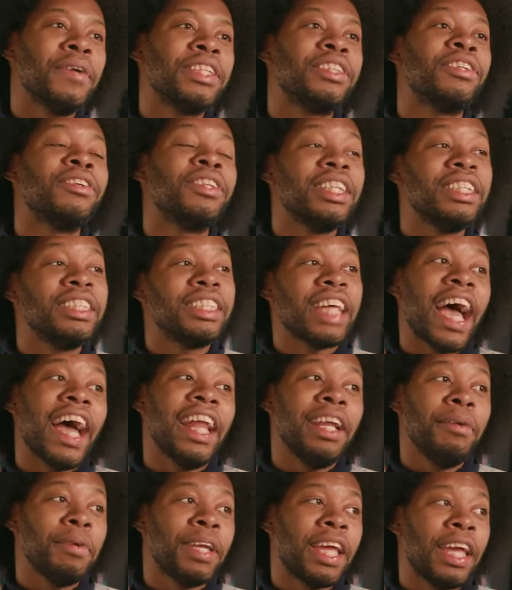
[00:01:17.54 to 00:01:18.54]
And so then
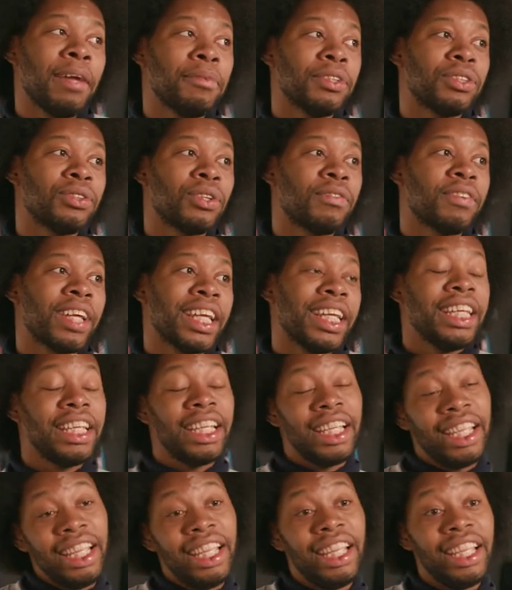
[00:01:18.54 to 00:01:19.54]
Daddy became this sort of like
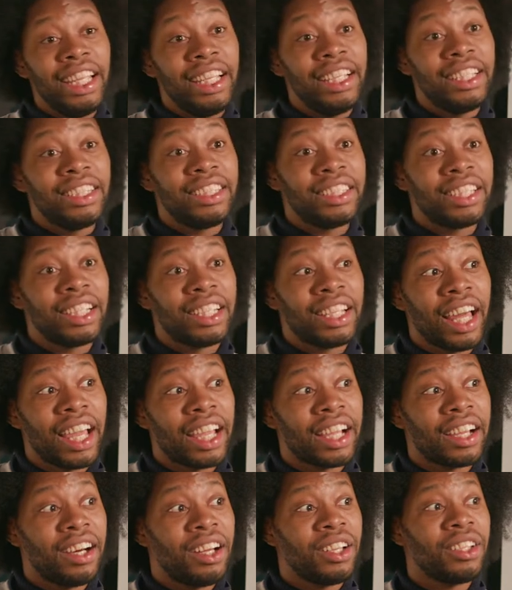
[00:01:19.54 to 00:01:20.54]
key to
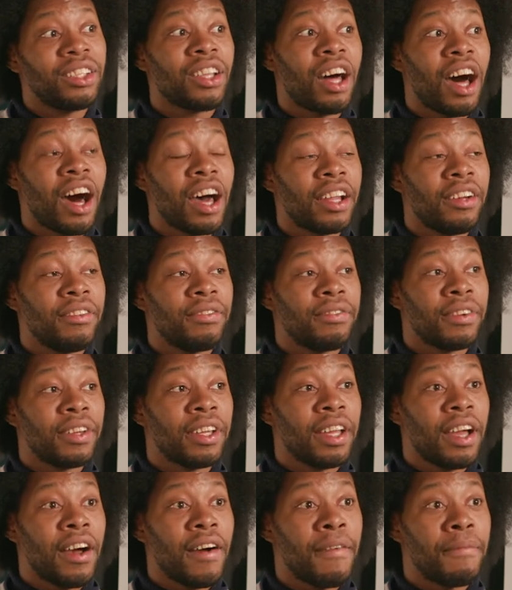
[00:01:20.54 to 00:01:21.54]
like a lot of
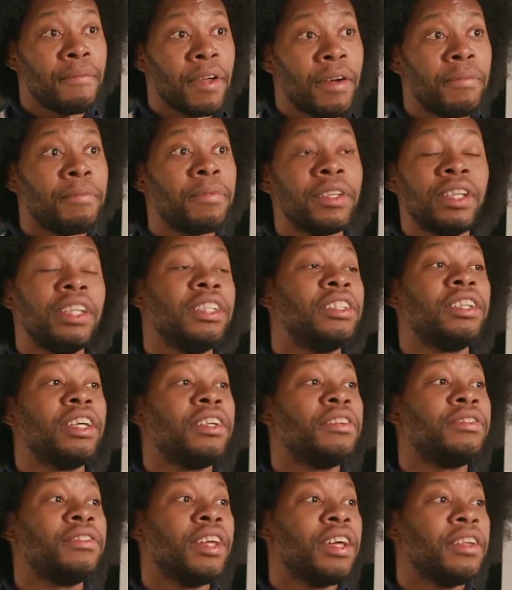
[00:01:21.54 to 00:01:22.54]

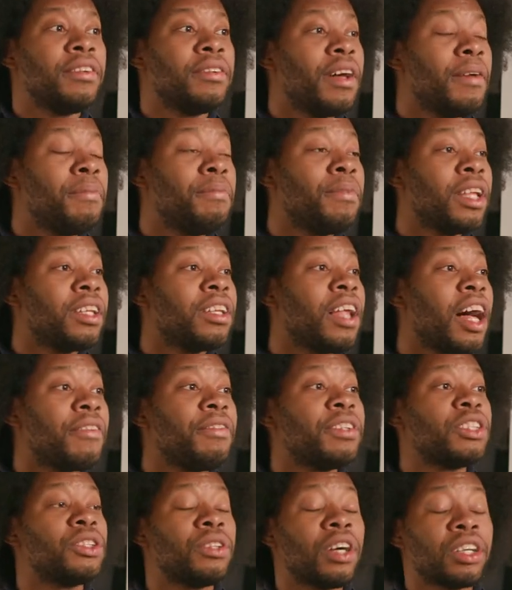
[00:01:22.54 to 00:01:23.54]
a lot of
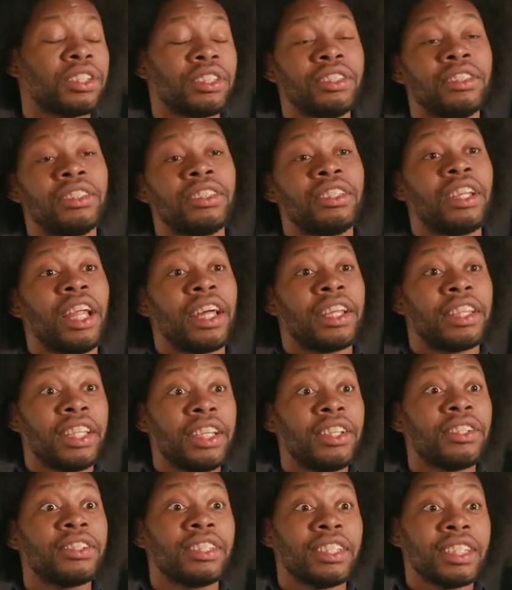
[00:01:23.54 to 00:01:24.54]
introductions to like
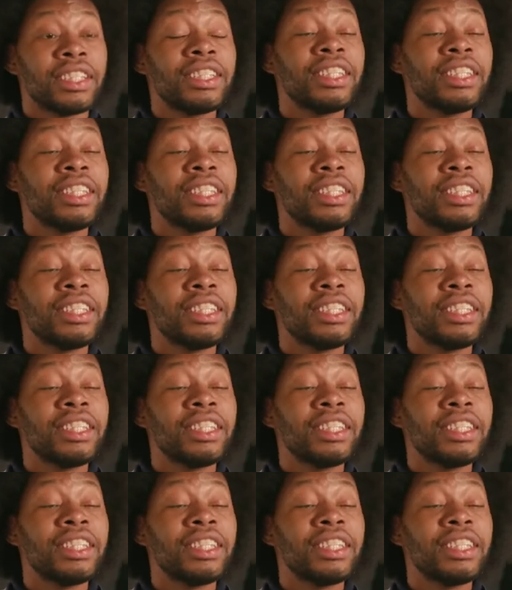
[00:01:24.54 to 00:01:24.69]
theaters in the